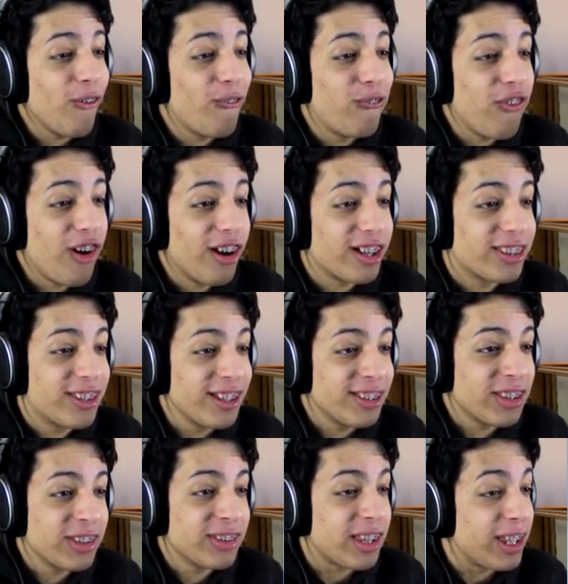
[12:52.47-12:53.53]
the fuck?
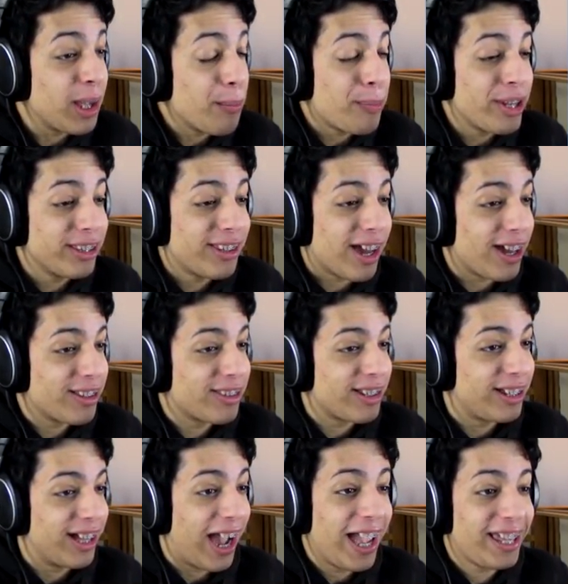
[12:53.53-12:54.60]
This is
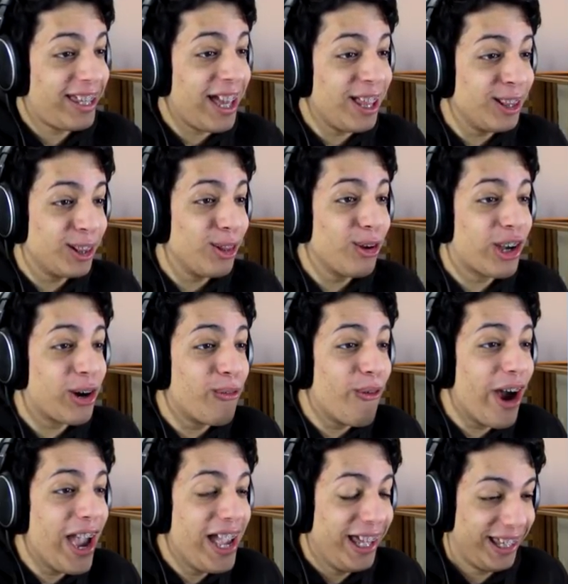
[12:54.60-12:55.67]
hypnotizing. I can't look
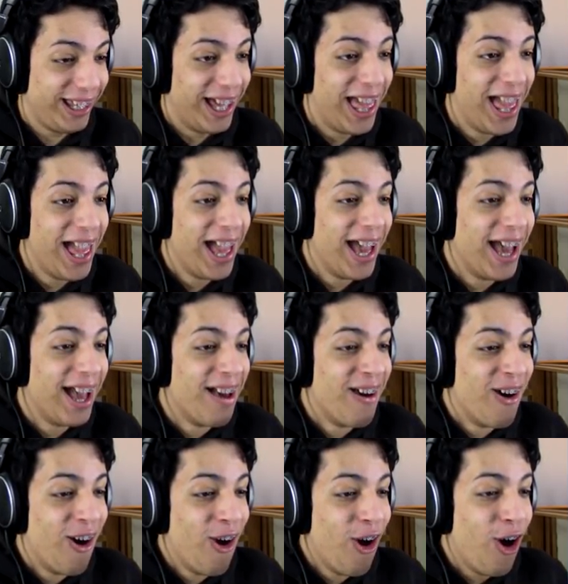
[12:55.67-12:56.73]
away.
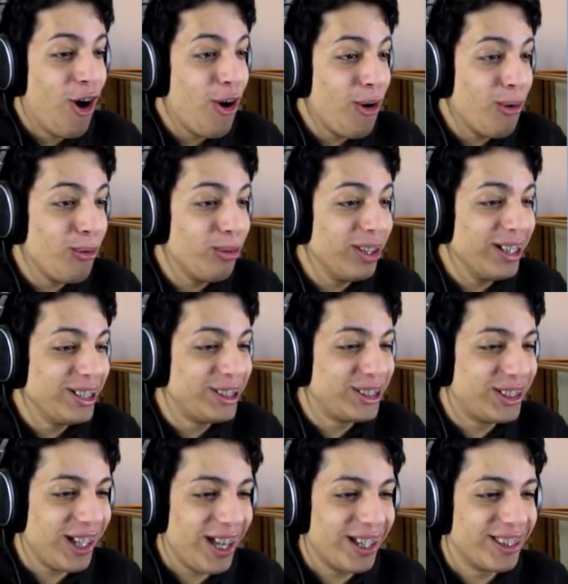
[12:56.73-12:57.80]
Holy
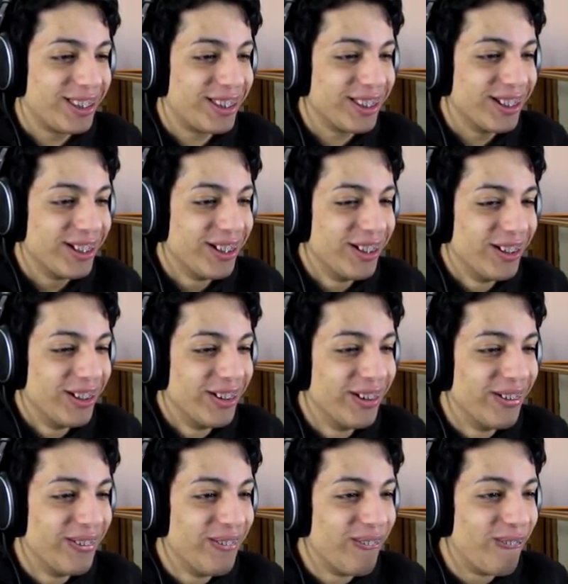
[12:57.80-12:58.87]
shit.
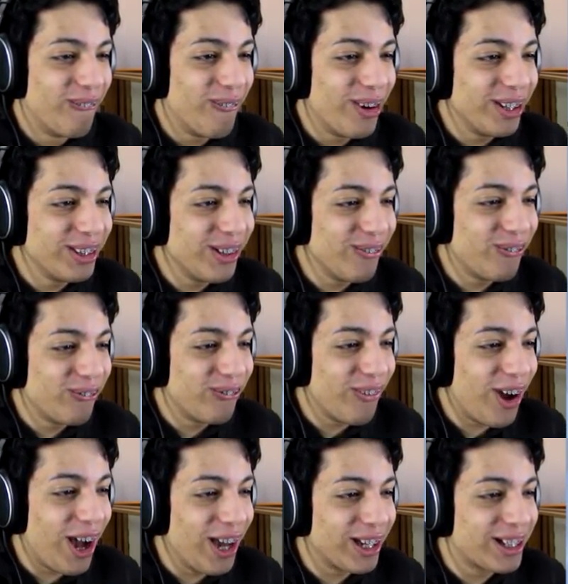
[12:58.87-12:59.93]
What
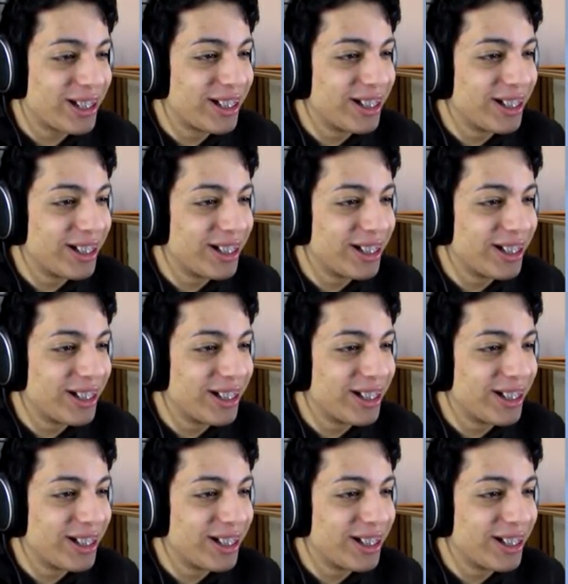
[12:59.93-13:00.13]
the